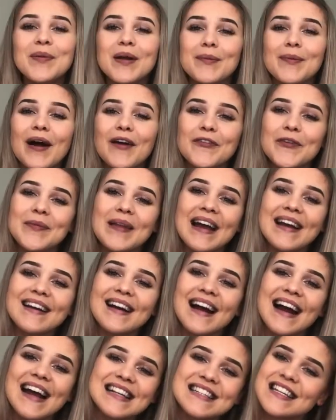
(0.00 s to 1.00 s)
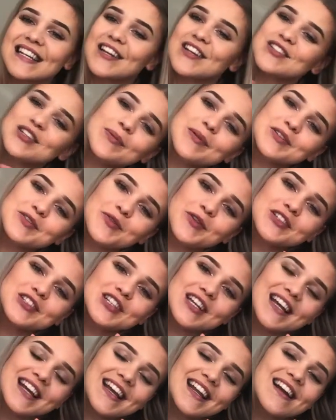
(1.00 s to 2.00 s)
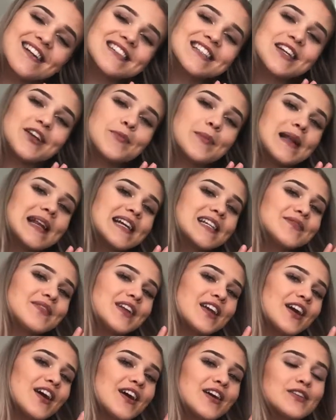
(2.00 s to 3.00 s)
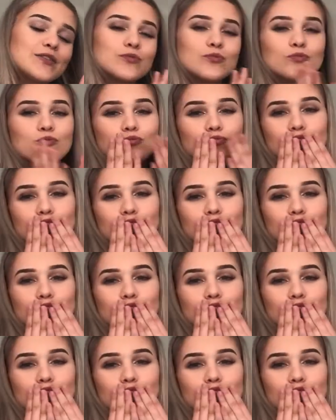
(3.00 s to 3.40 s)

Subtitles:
But apart from that, guys, thank you so much for watching, and I'll see you in my next video.